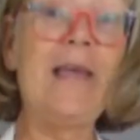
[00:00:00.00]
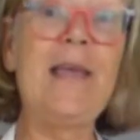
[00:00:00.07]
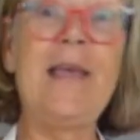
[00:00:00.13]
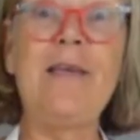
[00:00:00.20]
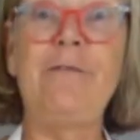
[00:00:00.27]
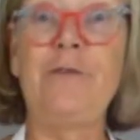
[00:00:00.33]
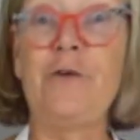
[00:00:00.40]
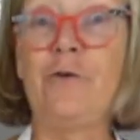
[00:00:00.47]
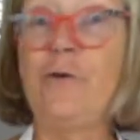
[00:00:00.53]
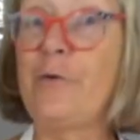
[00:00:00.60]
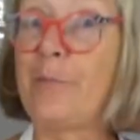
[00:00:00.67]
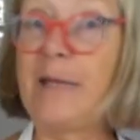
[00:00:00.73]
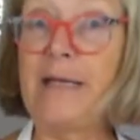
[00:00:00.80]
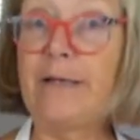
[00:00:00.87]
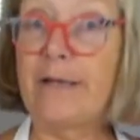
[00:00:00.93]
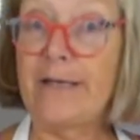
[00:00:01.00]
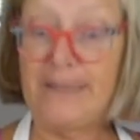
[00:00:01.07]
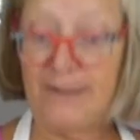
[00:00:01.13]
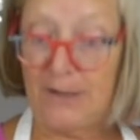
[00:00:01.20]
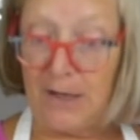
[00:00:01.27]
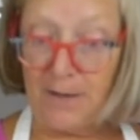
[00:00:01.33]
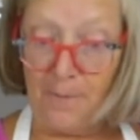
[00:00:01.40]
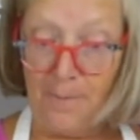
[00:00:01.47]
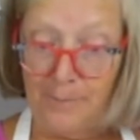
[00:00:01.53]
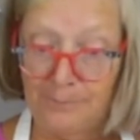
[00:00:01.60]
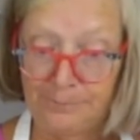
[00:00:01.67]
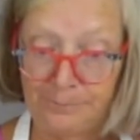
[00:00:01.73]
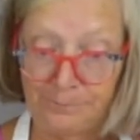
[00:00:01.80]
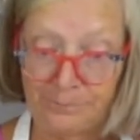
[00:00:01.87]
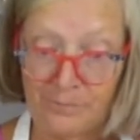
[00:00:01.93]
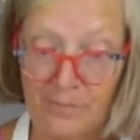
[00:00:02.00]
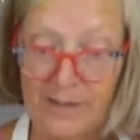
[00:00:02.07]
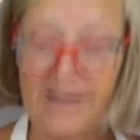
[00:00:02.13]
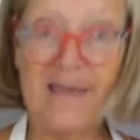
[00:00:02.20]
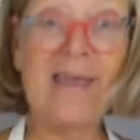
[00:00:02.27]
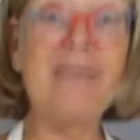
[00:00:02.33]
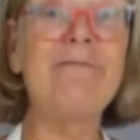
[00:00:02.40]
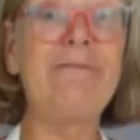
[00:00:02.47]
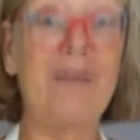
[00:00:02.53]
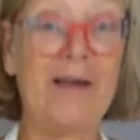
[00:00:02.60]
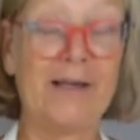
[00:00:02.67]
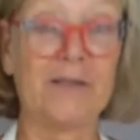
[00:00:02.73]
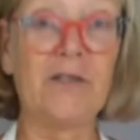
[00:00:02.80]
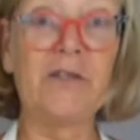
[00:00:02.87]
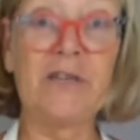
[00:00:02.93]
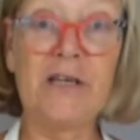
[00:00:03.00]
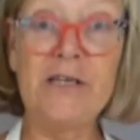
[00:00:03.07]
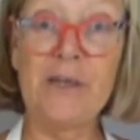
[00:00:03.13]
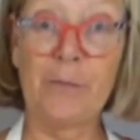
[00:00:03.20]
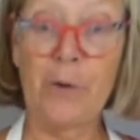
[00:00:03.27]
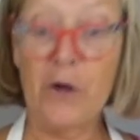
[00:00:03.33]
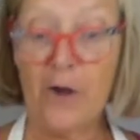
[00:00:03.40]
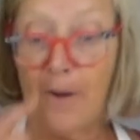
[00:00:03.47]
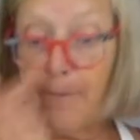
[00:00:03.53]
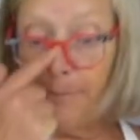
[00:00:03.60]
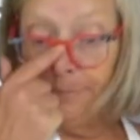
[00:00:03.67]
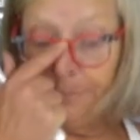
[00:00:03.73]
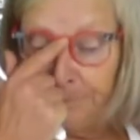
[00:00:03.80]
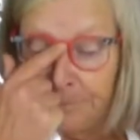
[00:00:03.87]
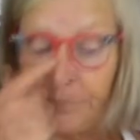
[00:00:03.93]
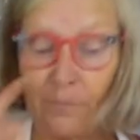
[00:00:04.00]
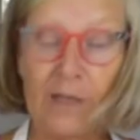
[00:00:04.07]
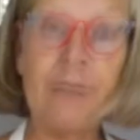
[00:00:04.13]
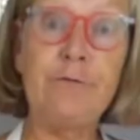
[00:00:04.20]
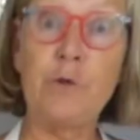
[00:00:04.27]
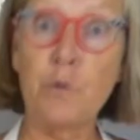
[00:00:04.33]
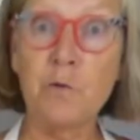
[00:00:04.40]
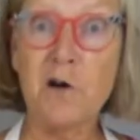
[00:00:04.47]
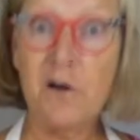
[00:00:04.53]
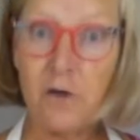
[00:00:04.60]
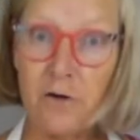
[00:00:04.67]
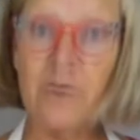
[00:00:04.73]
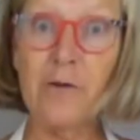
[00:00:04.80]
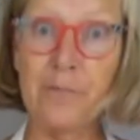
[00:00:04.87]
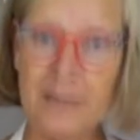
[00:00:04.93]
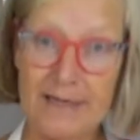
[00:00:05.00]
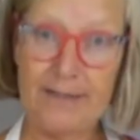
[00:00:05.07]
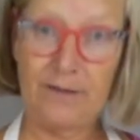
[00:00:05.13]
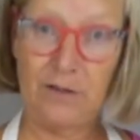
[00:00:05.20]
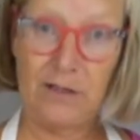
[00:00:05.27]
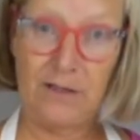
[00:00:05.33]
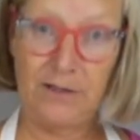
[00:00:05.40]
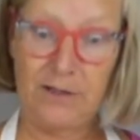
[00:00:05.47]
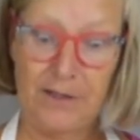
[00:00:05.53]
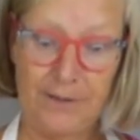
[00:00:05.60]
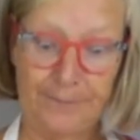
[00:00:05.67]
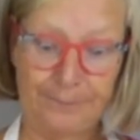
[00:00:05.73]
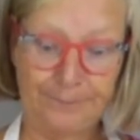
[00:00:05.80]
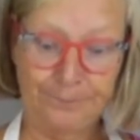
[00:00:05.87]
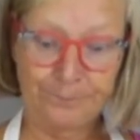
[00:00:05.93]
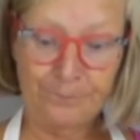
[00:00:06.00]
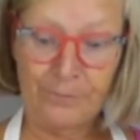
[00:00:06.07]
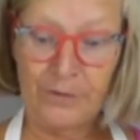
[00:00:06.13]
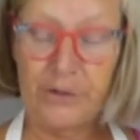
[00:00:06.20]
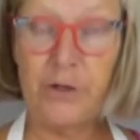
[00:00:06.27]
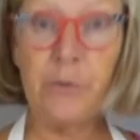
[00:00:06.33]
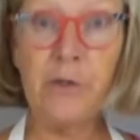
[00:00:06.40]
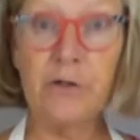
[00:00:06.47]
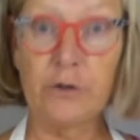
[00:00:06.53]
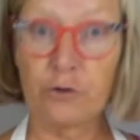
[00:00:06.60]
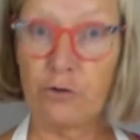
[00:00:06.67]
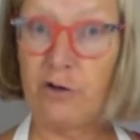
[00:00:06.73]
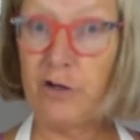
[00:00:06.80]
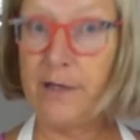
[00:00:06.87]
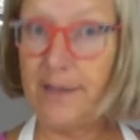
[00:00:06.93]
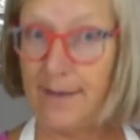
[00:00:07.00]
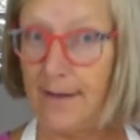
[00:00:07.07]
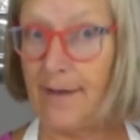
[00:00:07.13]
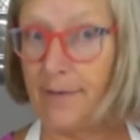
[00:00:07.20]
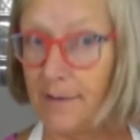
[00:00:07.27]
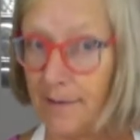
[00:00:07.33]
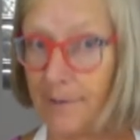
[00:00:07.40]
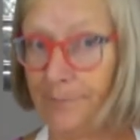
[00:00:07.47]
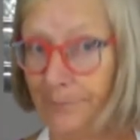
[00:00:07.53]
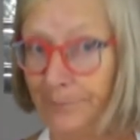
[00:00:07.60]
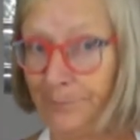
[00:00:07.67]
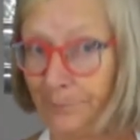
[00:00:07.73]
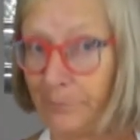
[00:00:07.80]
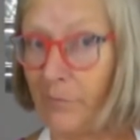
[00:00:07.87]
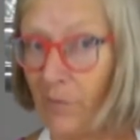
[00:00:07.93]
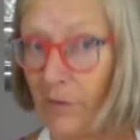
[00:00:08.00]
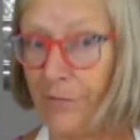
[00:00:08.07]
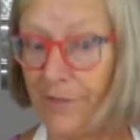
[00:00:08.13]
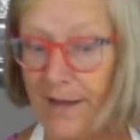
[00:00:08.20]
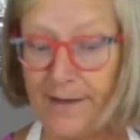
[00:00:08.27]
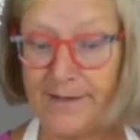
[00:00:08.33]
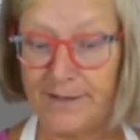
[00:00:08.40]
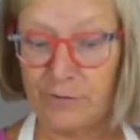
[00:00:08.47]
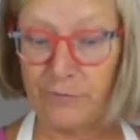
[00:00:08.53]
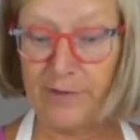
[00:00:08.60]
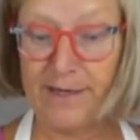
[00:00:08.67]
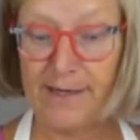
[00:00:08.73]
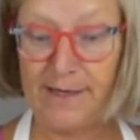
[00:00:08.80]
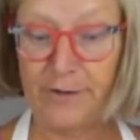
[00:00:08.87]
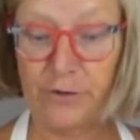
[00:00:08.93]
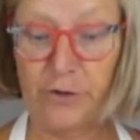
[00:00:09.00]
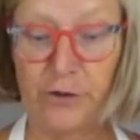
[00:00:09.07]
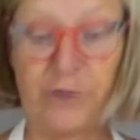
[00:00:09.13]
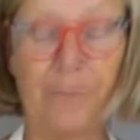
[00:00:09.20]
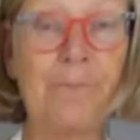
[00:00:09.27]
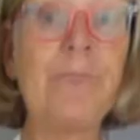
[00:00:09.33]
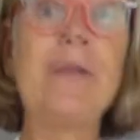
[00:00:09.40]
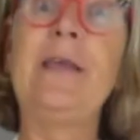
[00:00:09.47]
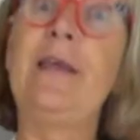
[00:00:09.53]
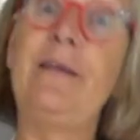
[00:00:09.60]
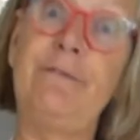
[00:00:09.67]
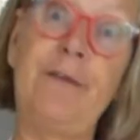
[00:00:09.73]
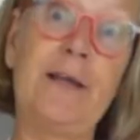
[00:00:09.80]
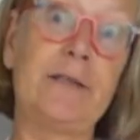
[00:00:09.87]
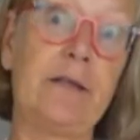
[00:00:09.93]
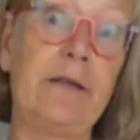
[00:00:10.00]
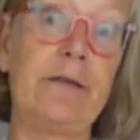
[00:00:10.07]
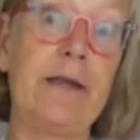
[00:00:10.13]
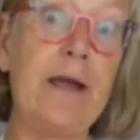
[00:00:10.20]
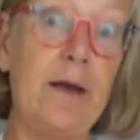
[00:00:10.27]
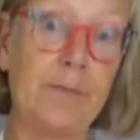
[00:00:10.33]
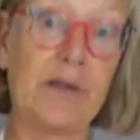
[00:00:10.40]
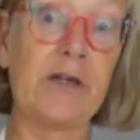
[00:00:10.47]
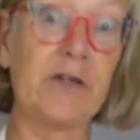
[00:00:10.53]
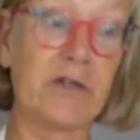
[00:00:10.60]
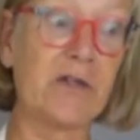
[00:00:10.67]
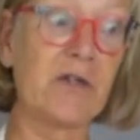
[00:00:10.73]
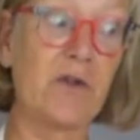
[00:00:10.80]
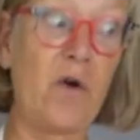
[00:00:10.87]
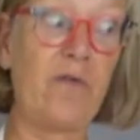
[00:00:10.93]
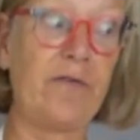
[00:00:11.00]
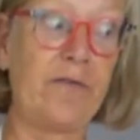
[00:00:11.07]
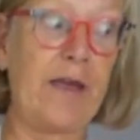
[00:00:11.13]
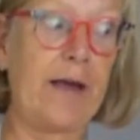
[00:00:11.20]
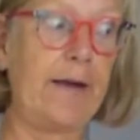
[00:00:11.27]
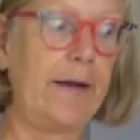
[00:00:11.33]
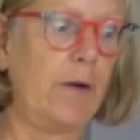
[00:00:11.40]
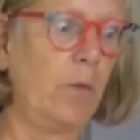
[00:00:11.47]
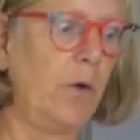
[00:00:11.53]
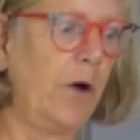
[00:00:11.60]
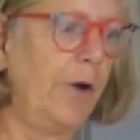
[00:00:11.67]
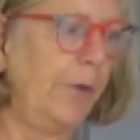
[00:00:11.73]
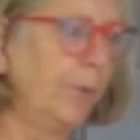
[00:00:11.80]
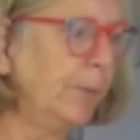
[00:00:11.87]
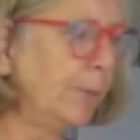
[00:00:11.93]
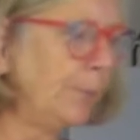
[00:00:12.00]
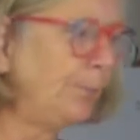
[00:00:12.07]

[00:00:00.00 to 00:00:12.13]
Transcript: If you're not a meat eater, in fact, I'll tell you what, if you are a meat eater, you want to try this. That is really good. In fact, I think I'm going to scoff that in a while.